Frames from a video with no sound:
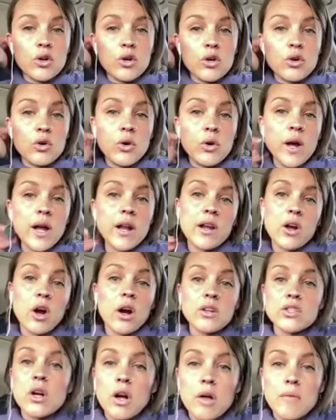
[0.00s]
credit cards
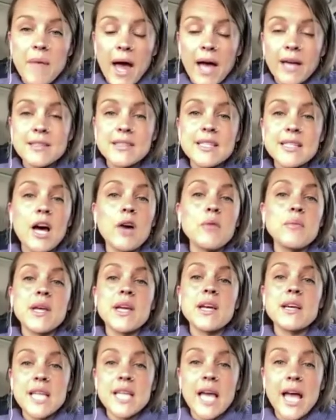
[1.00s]
are all maxed out
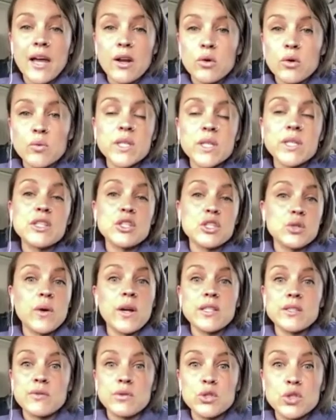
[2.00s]
because i had a really
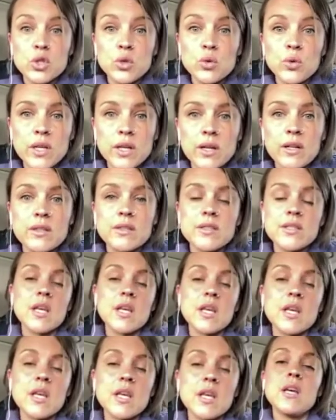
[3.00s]
stressful two years
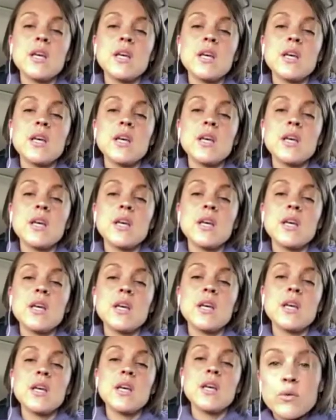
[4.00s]
so mm. i would
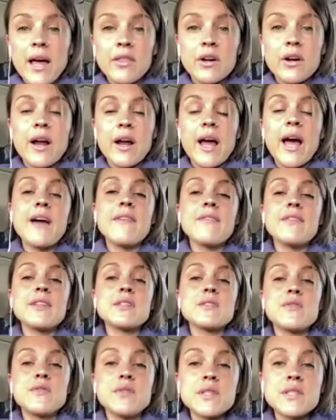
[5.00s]
rather have this
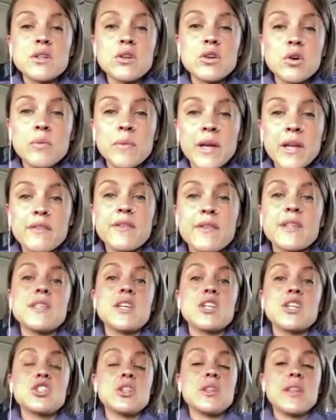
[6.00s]
physical
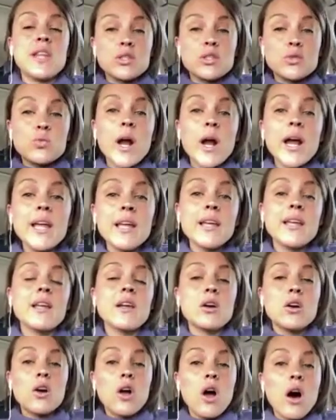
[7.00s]
manifestation that's right
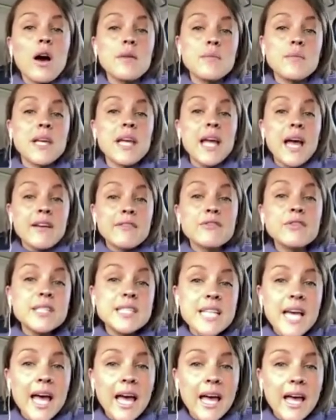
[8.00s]
here on me every
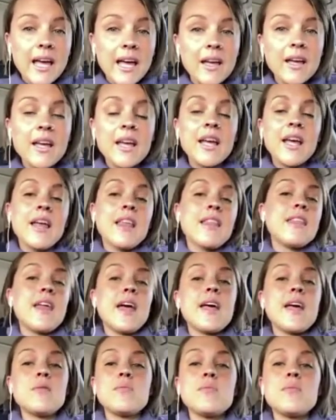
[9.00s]
day
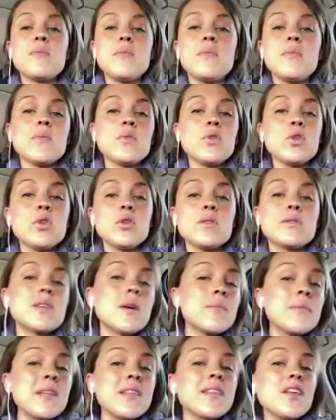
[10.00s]
than
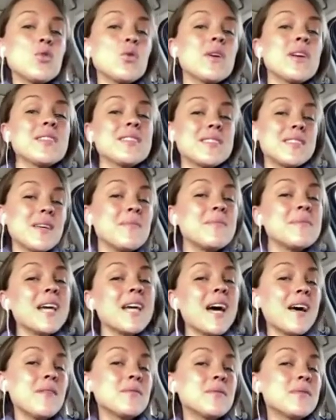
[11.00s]
something that you can
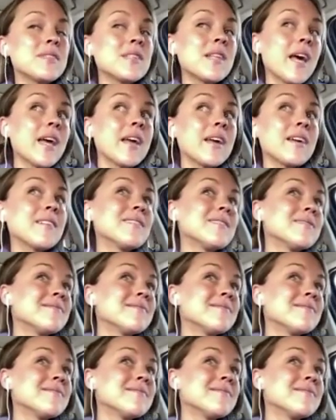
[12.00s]
sometimes like